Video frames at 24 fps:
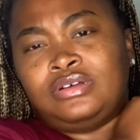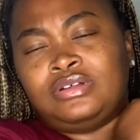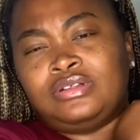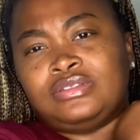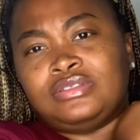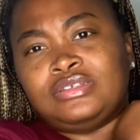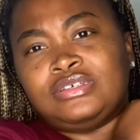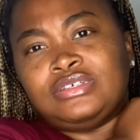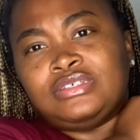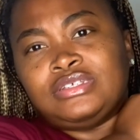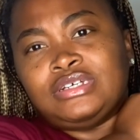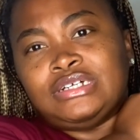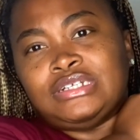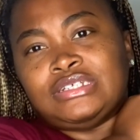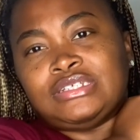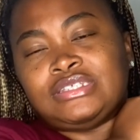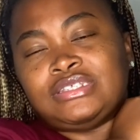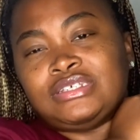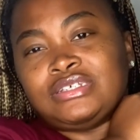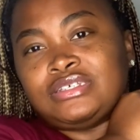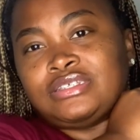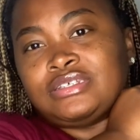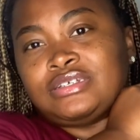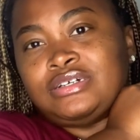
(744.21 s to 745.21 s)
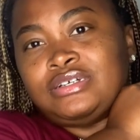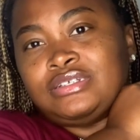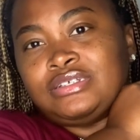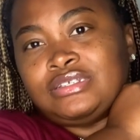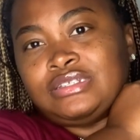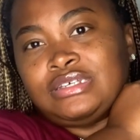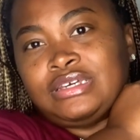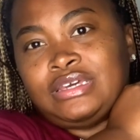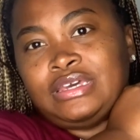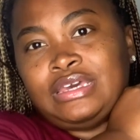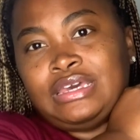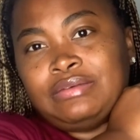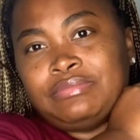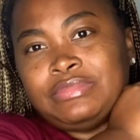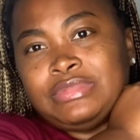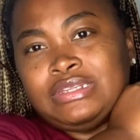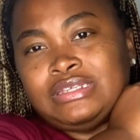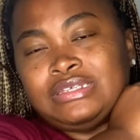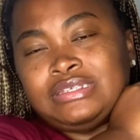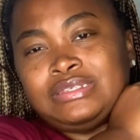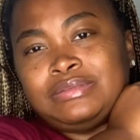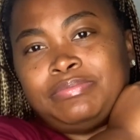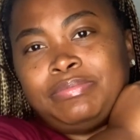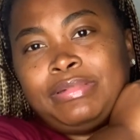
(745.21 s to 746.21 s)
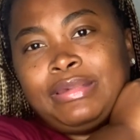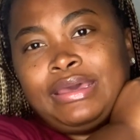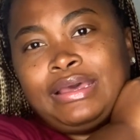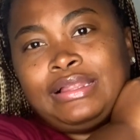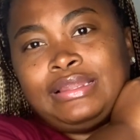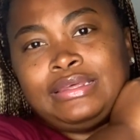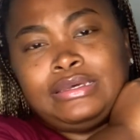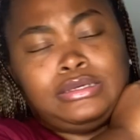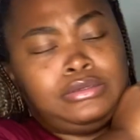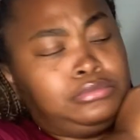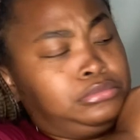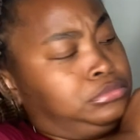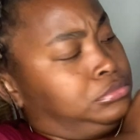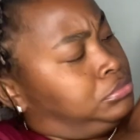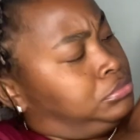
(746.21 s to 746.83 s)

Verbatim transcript: These are the six colors that came in this palette.